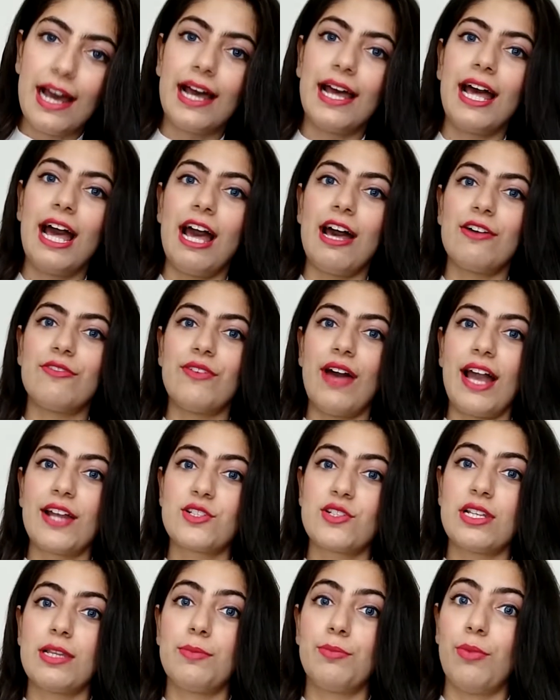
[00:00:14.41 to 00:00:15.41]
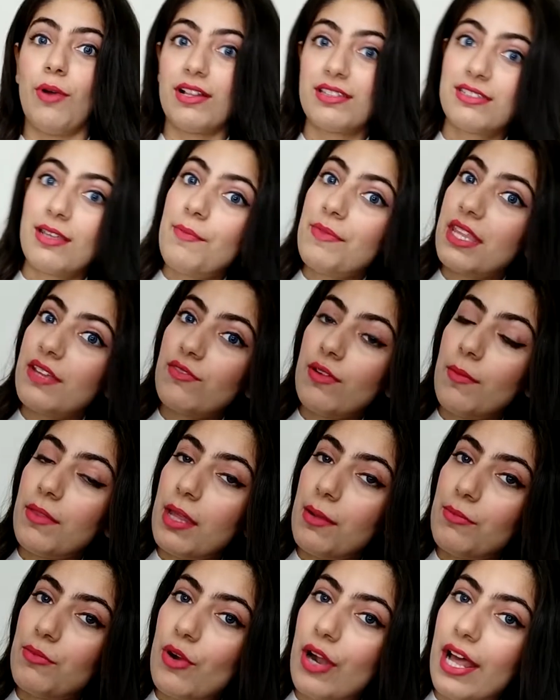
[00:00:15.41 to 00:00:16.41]
I have actually bought something from
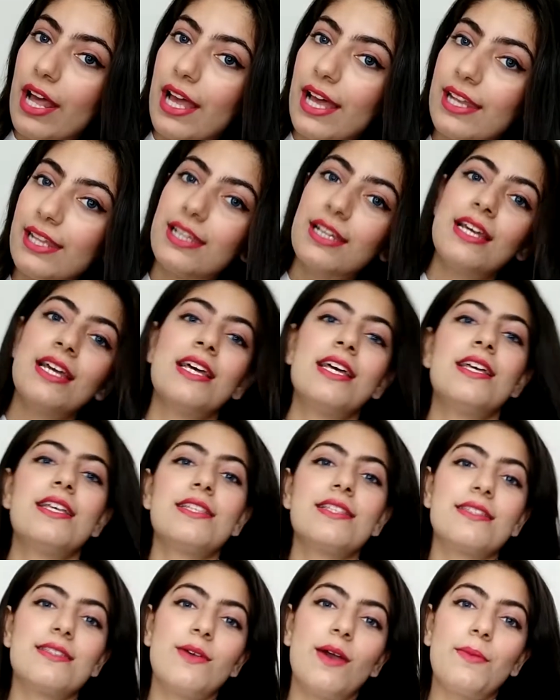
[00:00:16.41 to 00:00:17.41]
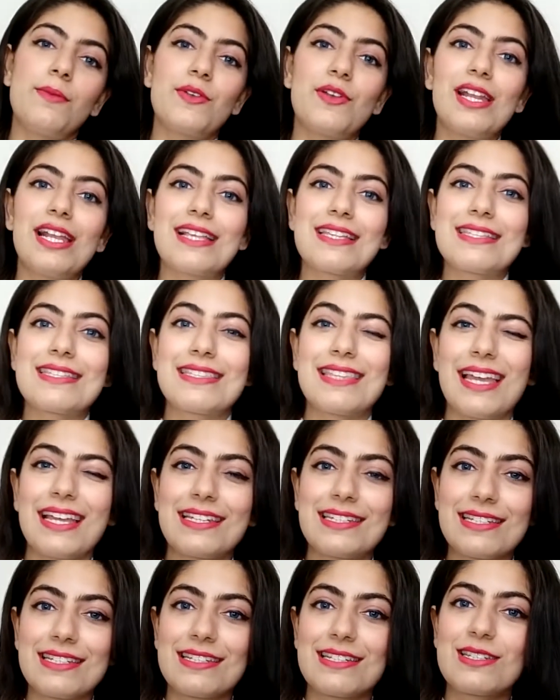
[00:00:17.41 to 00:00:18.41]
their brand, so I'm really
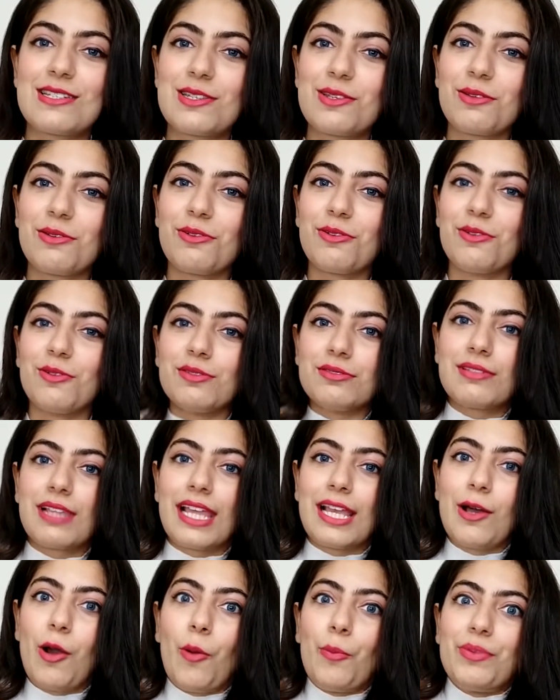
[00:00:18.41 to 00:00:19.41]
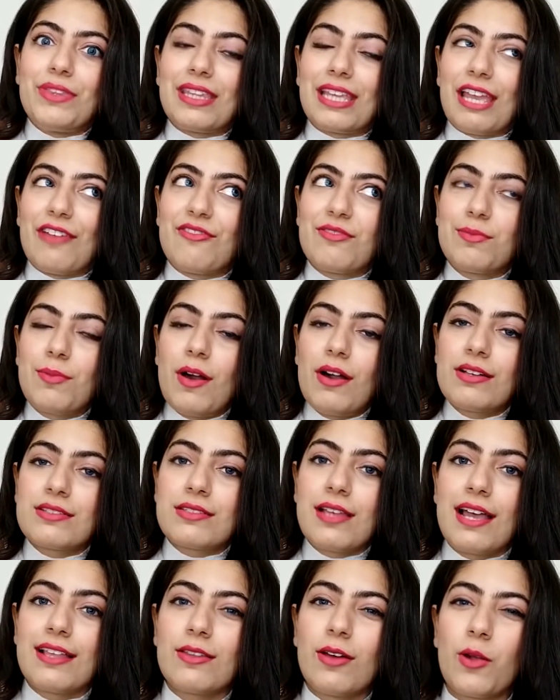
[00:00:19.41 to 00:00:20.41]
excited to open the gift
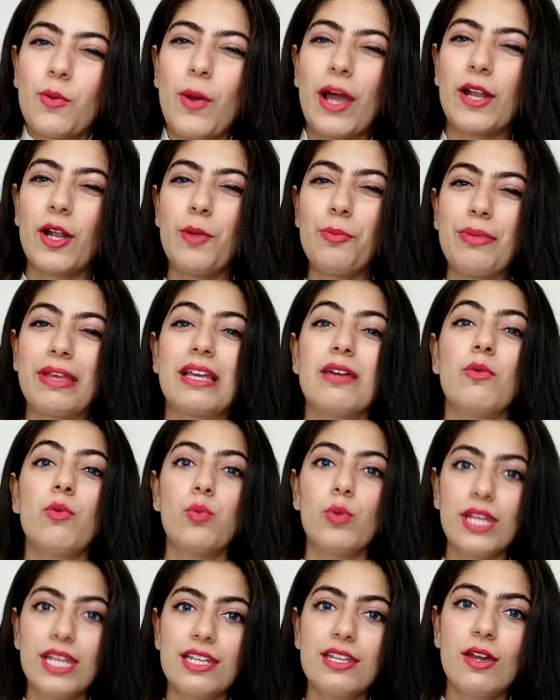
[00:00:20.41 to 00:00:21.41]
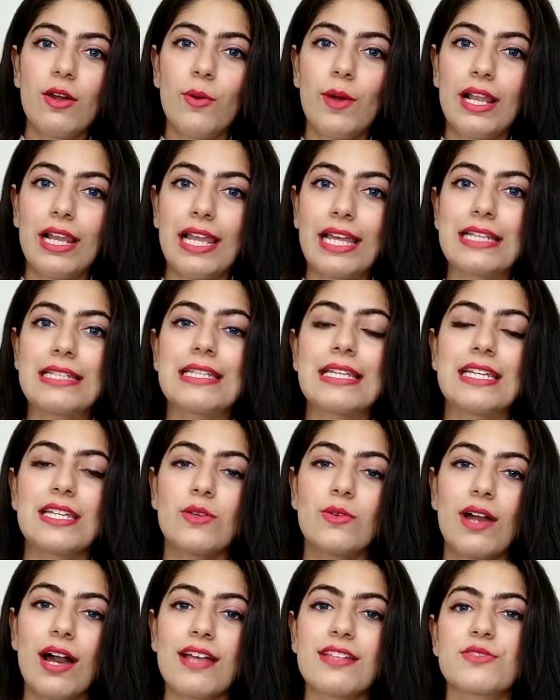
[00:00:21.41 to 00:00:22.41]
box. So I thought, why not make a video and
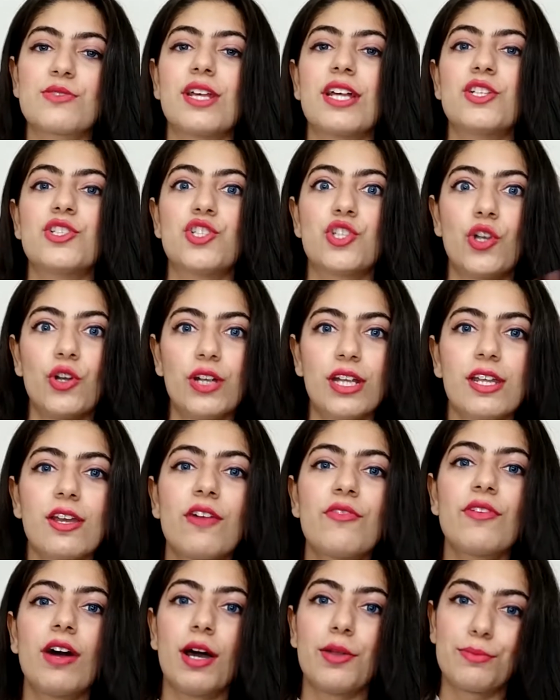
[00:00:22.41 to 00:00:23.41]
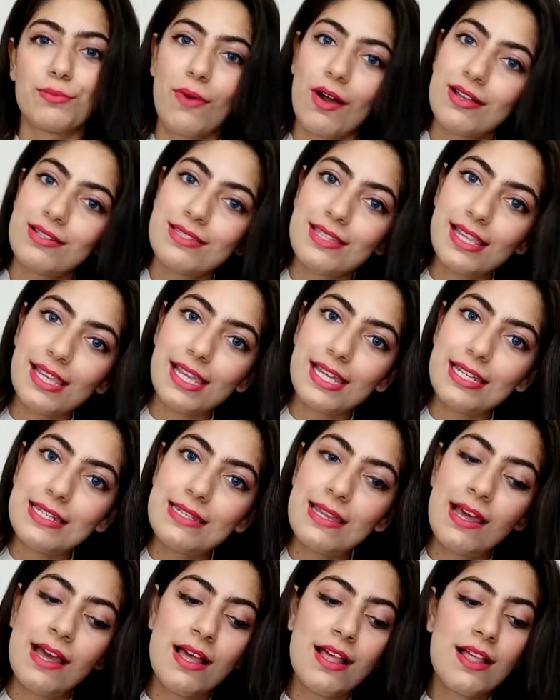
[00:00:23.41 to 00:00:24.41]
take you guys through that journey of unboxing
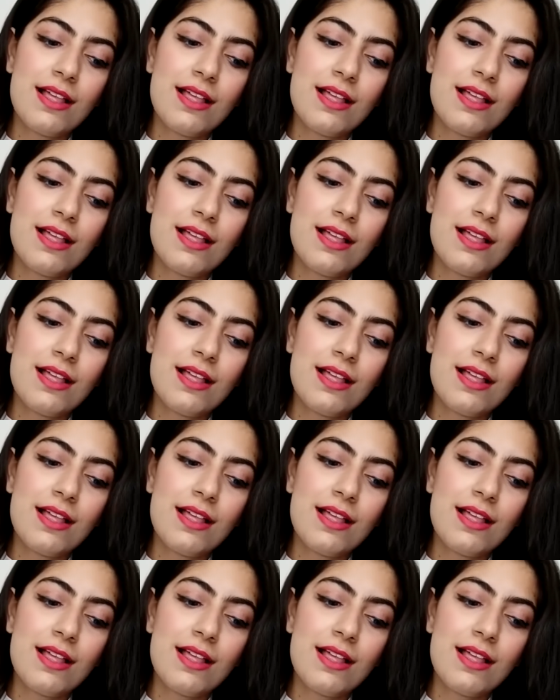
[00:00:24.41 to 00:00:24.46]
it.